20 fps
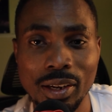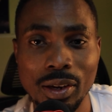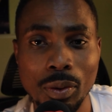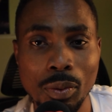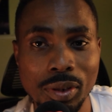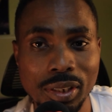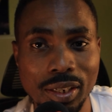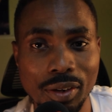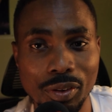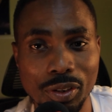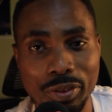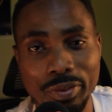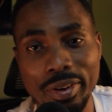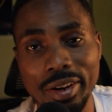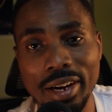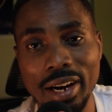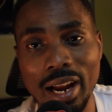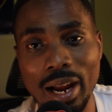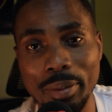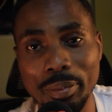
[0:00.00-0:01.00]
which I was
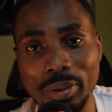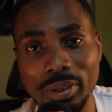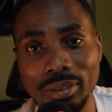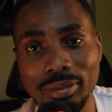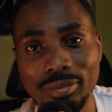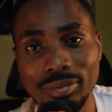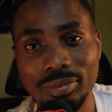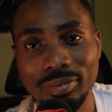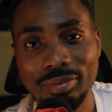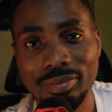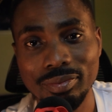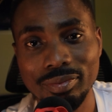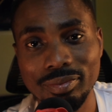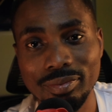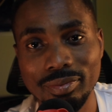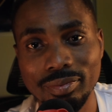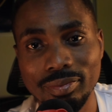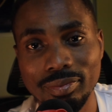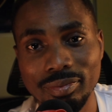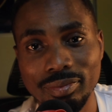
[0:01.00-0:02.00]
very happy.
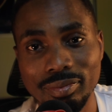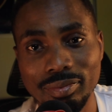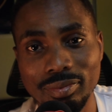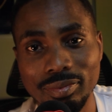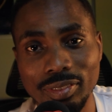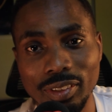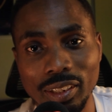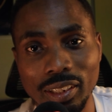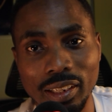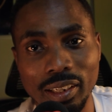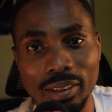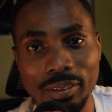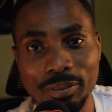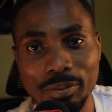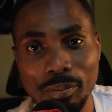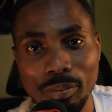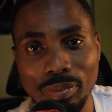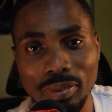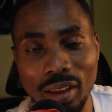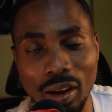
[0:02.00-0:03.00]
Okay?
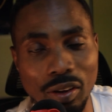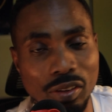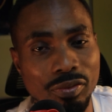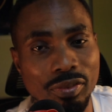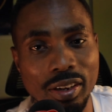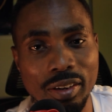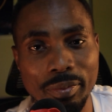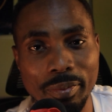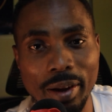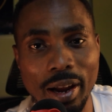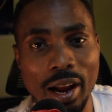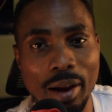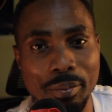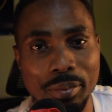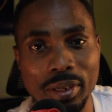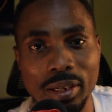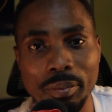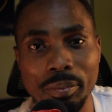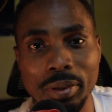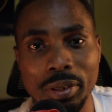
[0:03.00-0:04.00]
I was very, very
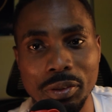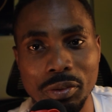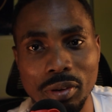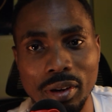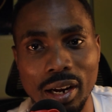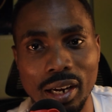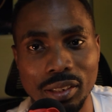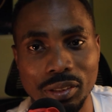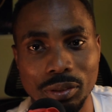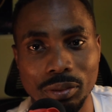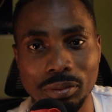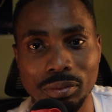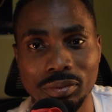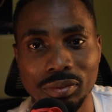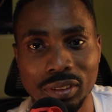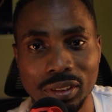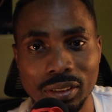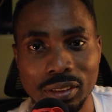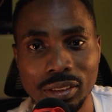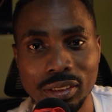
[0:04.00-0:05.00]
happy they beat Newcastle.
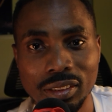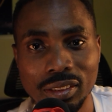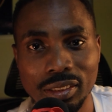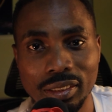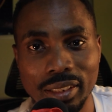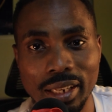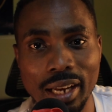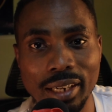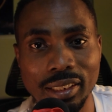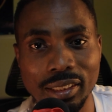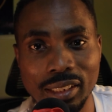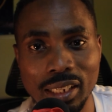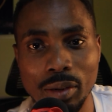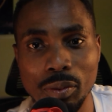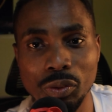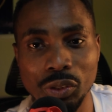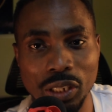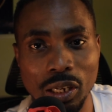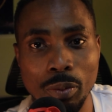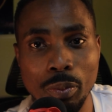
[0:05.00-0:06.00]
Now the
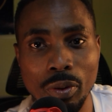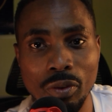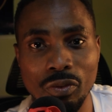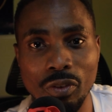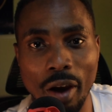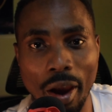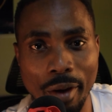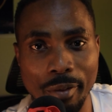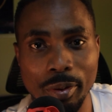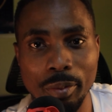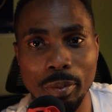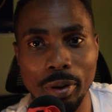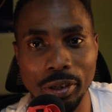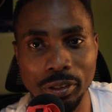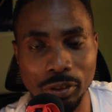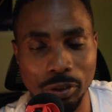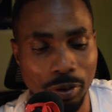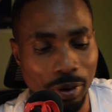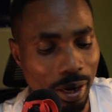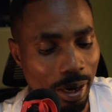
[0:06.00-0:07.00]
table is open for everybody
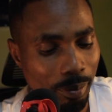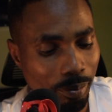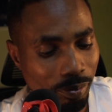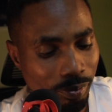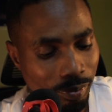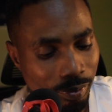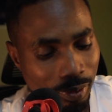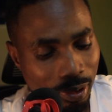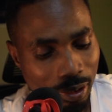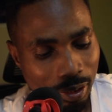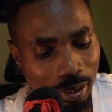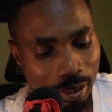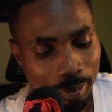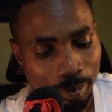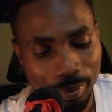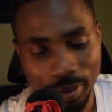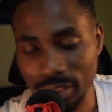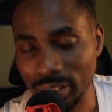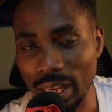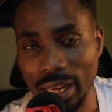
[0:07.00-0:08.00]
to grab,
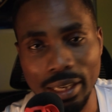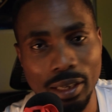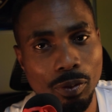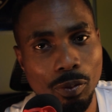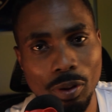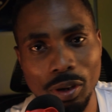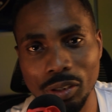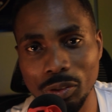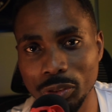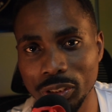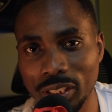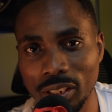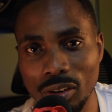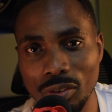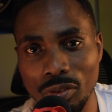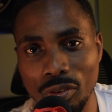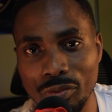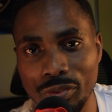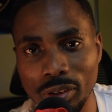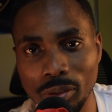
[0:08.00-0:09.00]
because I didn't want to settle
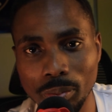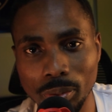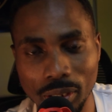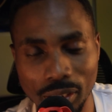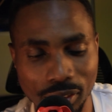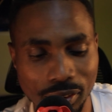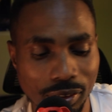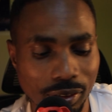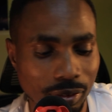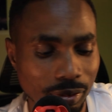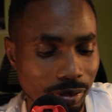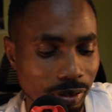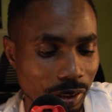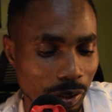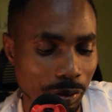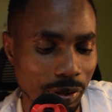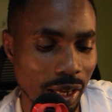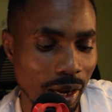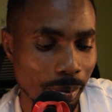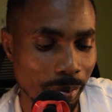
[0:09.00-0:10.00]
for fifth place. So
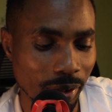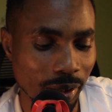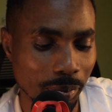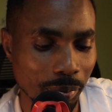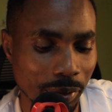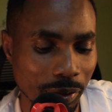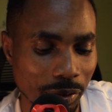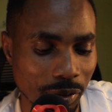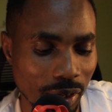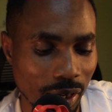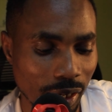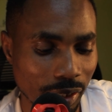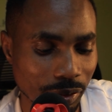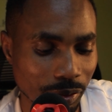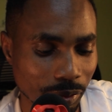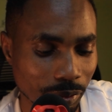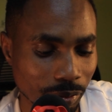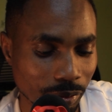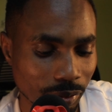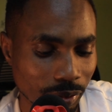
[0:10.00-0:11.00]
I was happy they beat
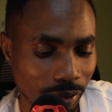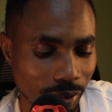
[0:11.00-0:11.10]
Newcastle.